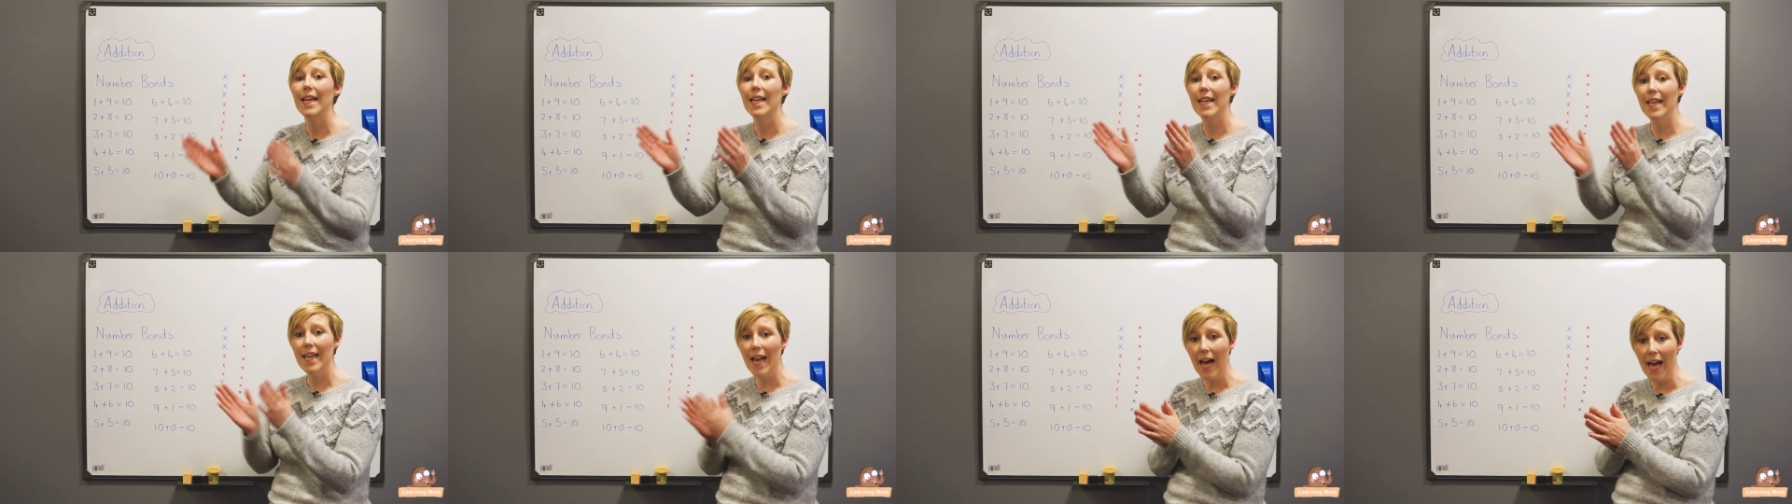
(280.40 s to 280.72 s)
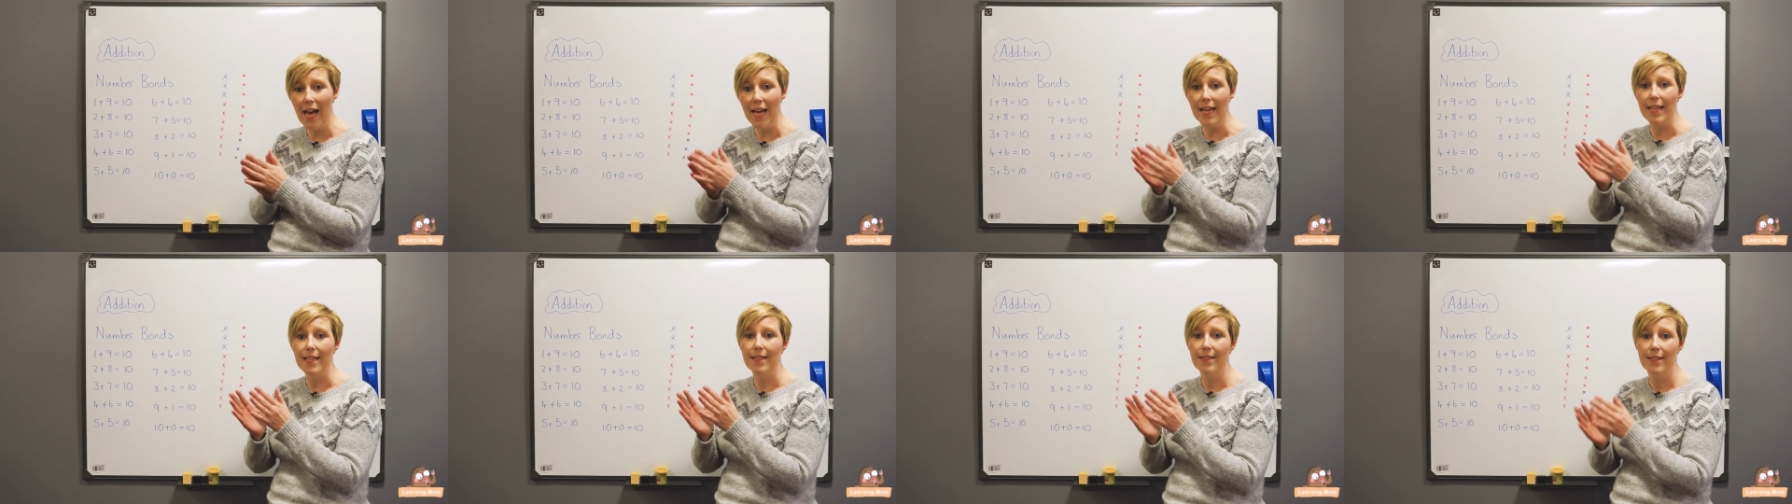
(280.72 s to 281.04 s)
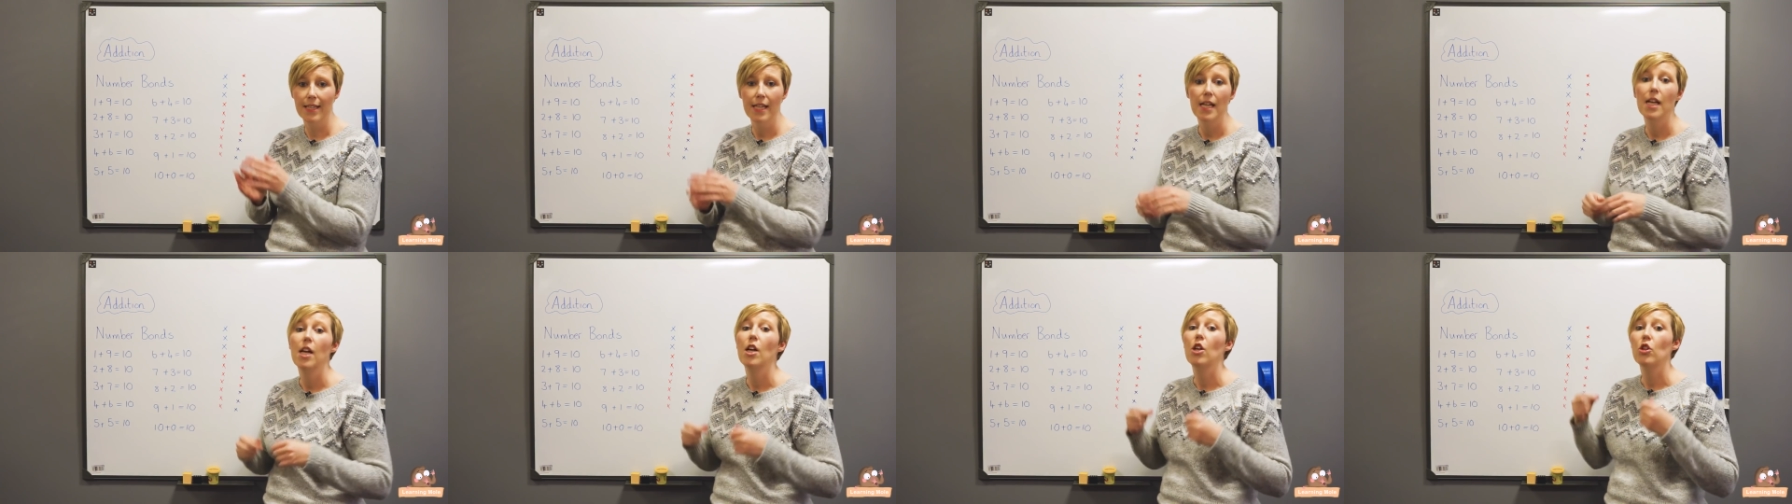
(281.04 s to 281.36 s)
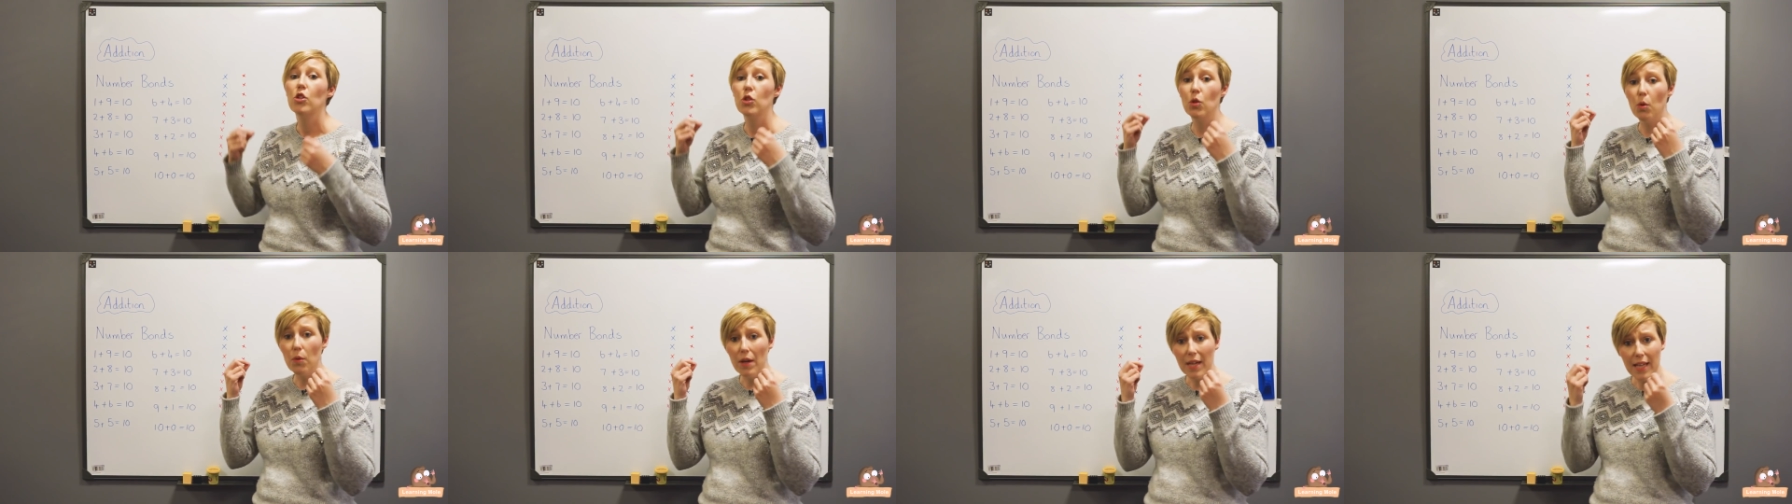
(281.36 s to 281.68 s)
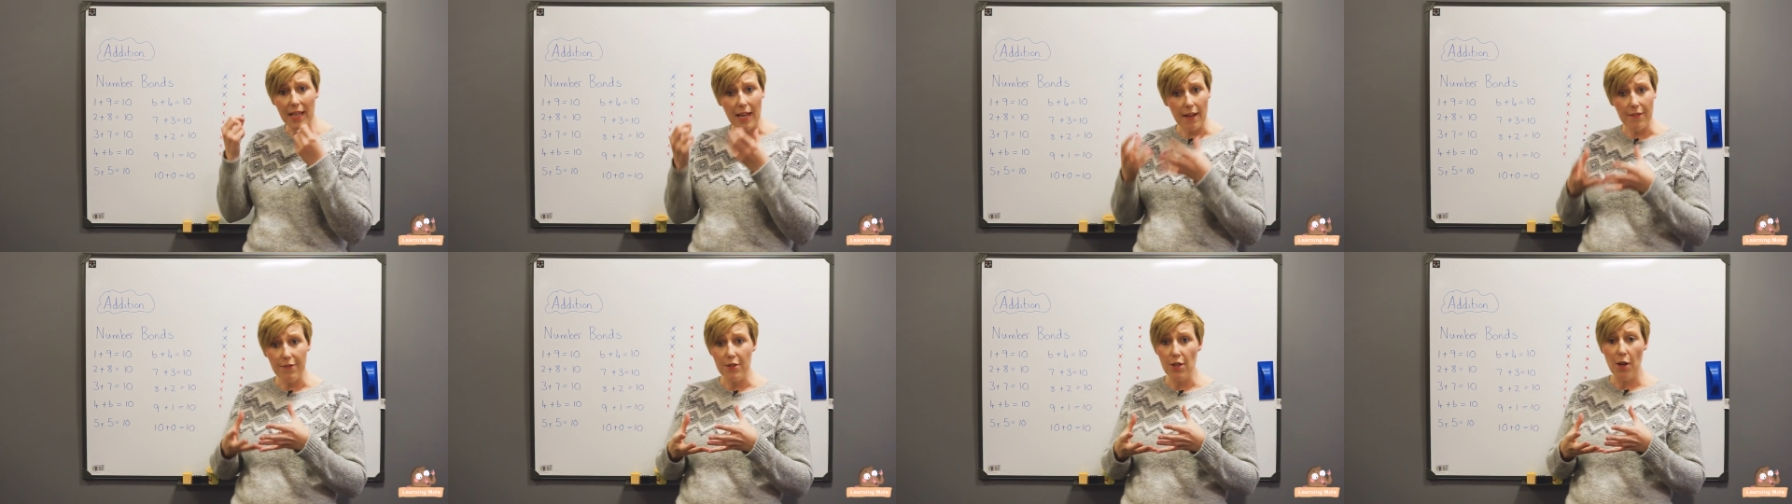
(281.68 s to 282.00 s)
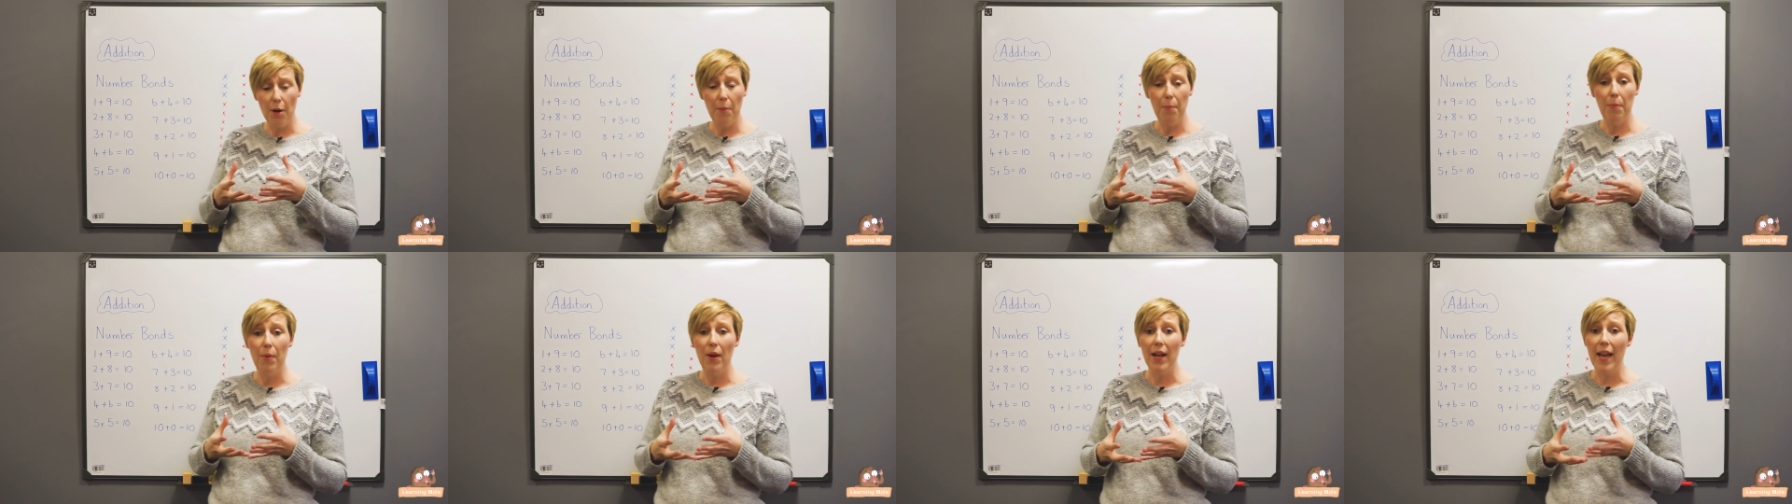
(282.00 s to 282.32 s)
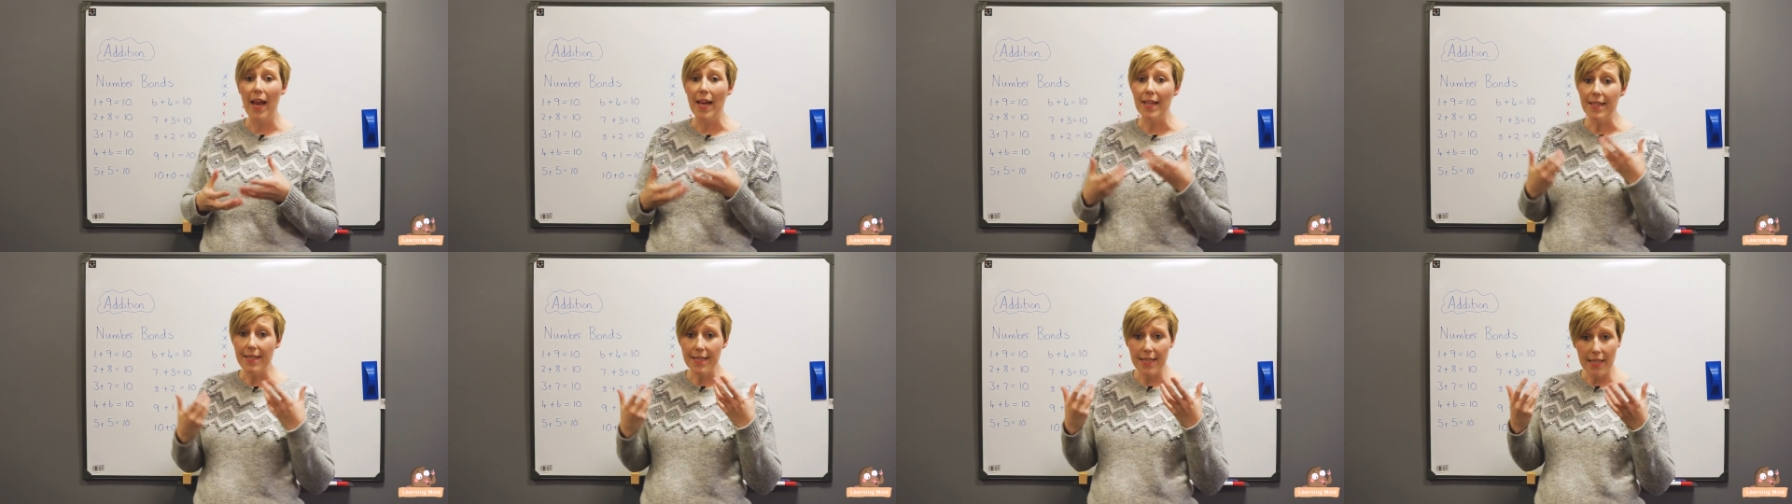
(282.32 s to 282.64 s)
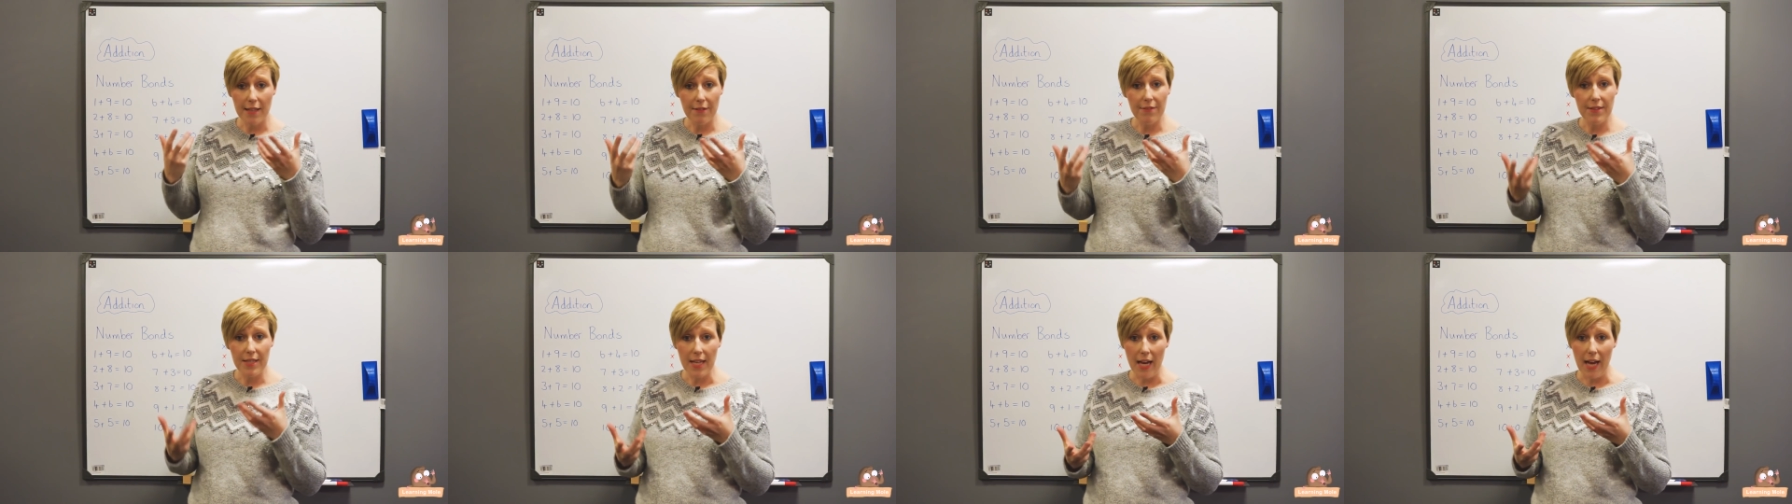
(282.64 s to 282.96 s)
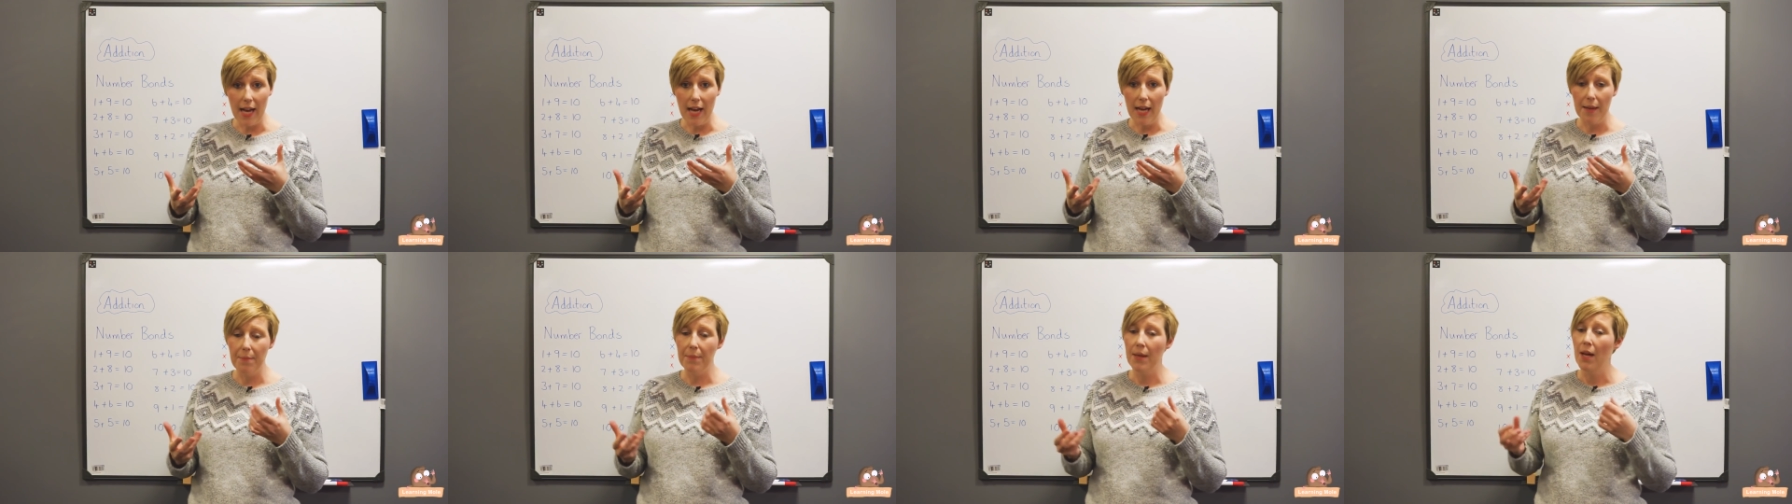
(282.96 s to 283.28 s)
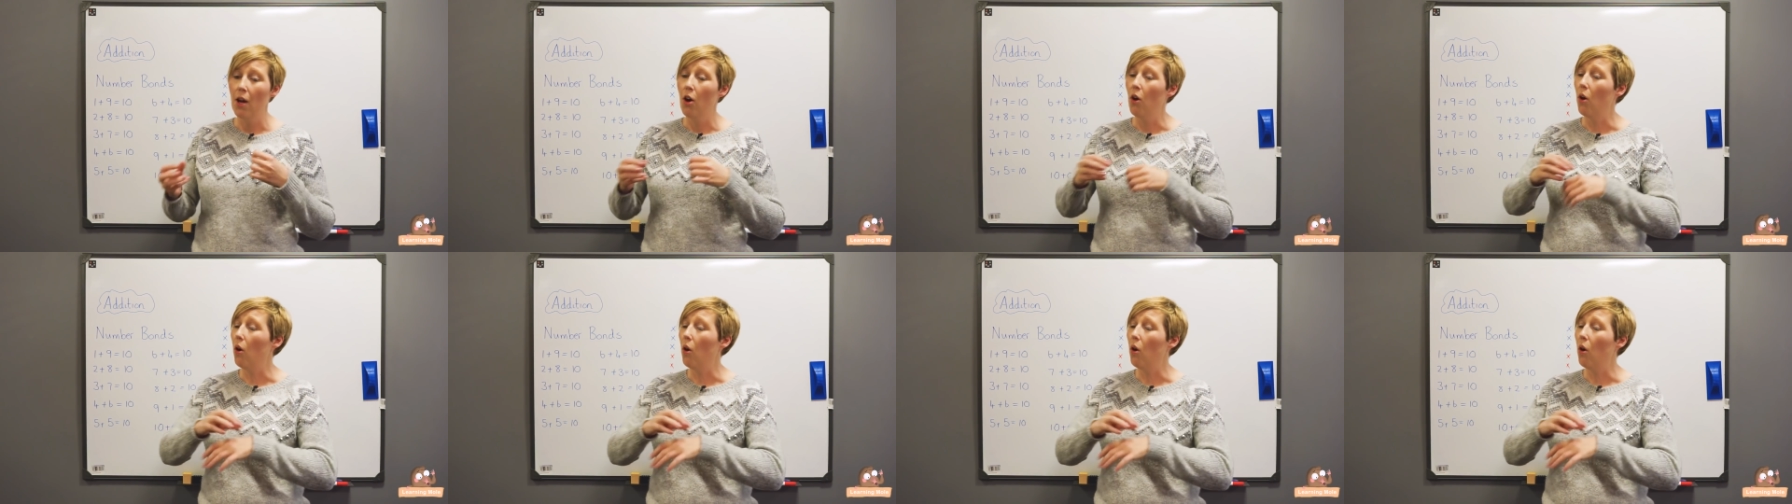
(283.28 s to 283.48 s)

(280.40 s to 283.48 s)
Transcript: 9. So it gives her plenty of time.